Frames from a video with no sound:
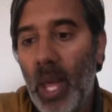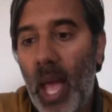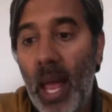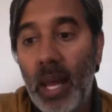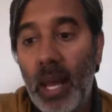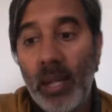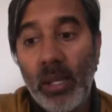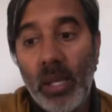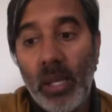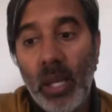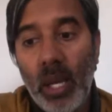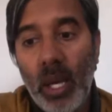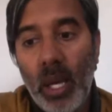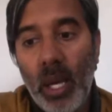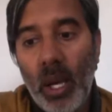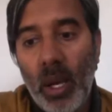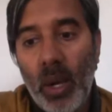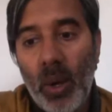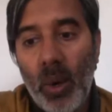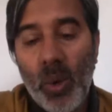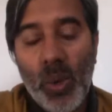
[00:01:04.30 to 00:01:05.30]
And
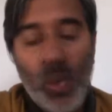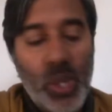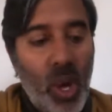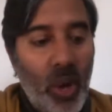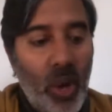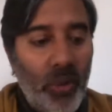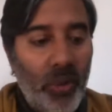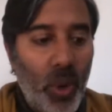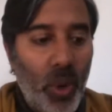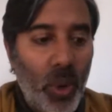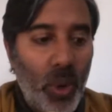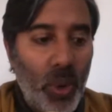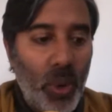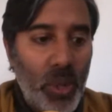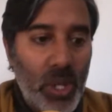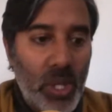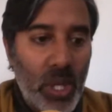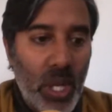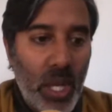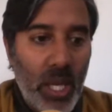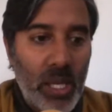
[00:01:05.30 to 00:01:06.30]
also, of
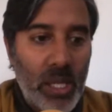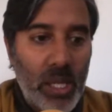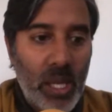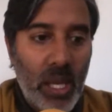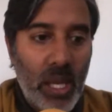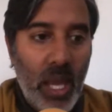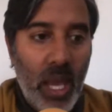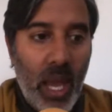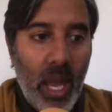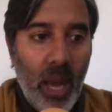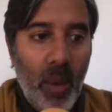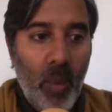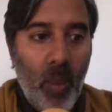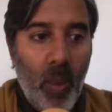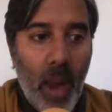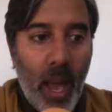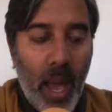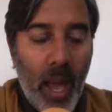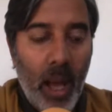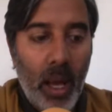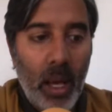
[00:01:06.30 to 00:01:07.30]
course, it's a year
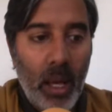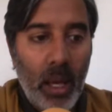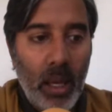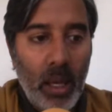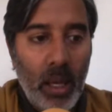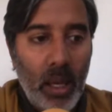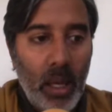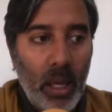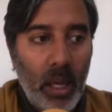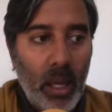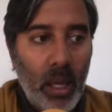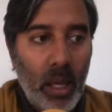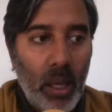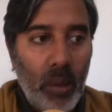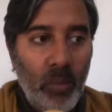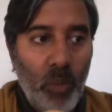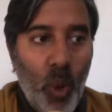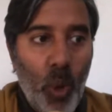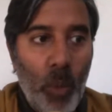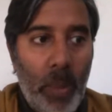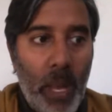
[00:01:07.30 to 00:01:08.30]
where
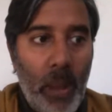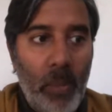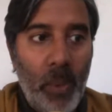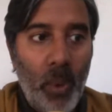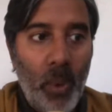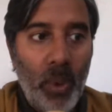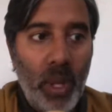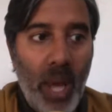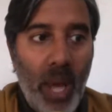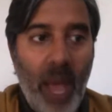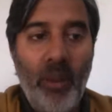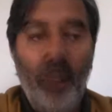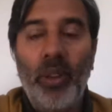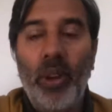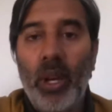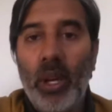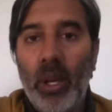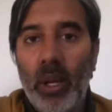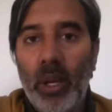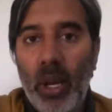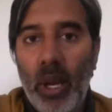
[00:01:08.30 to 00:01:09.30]
more people than
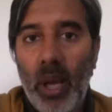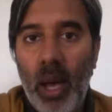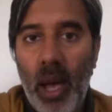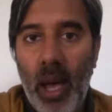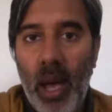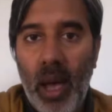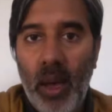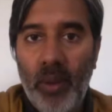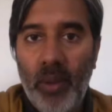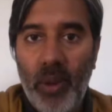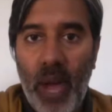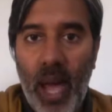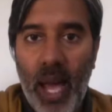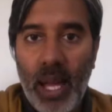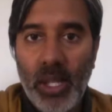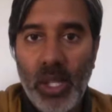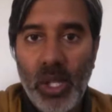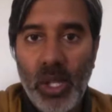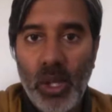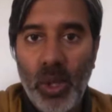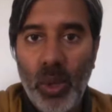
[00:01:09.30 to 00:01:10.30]
ever have
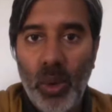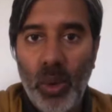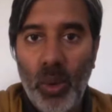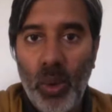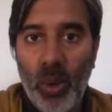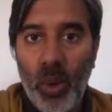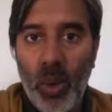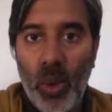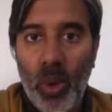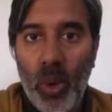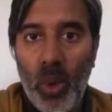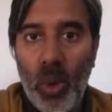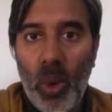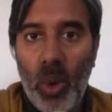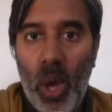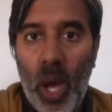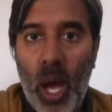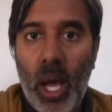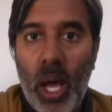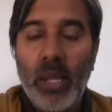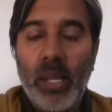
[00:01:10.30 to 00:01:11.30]
had to
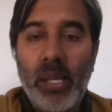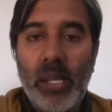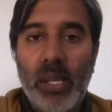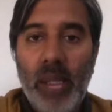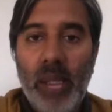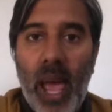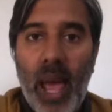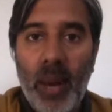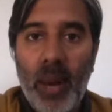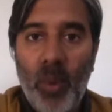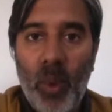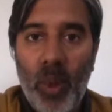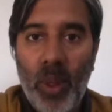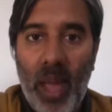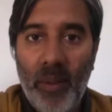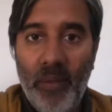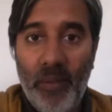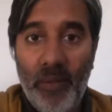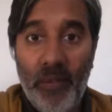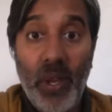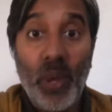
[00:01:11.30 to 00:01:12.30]
understand what
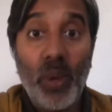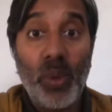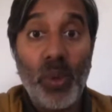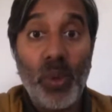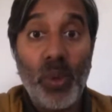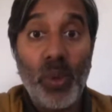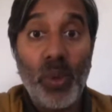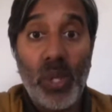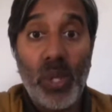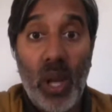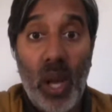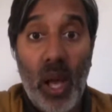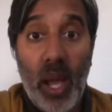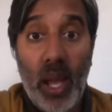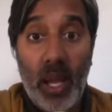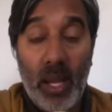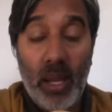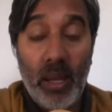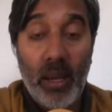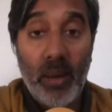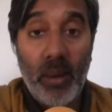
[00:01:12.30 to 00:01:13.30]
that feels
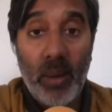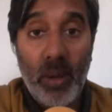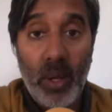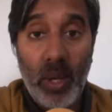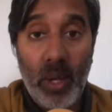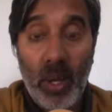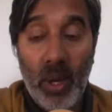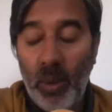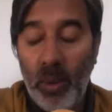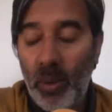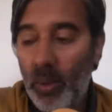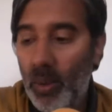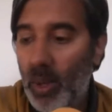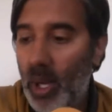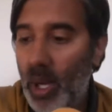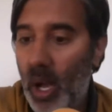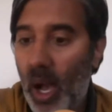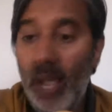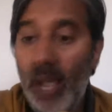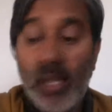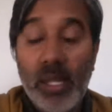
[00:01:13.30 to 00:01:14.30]
like. You know,
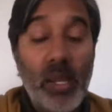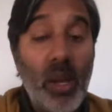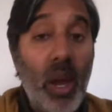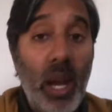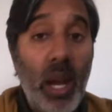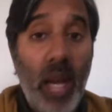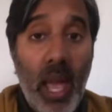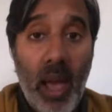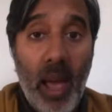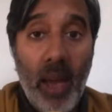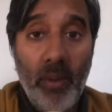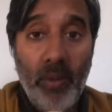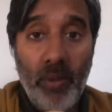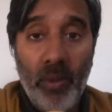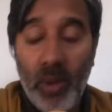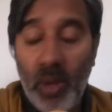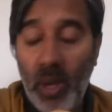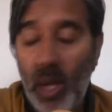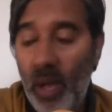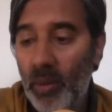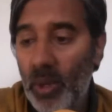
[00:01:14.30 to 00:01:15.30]
I certainly have,
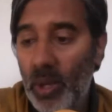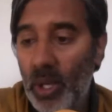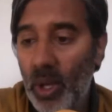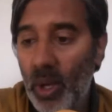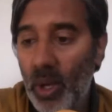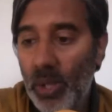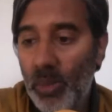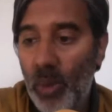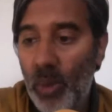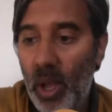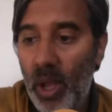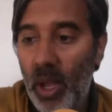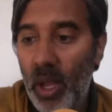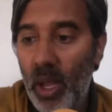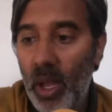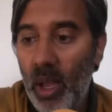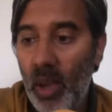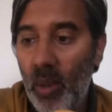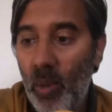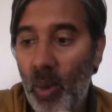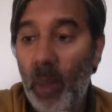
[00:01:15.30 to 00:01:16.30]
having lost one
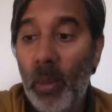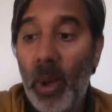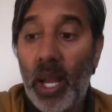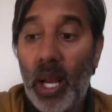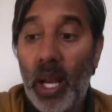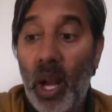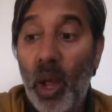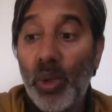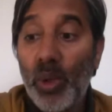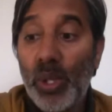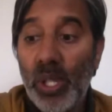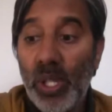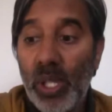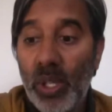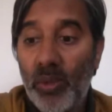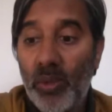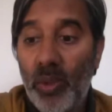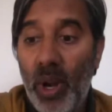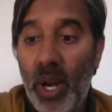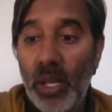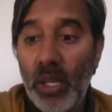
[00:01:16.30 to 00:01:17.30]
of my
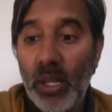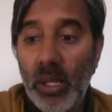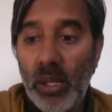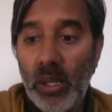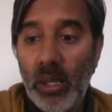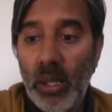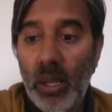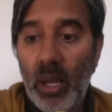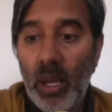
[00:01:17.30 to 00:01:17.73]
closest friends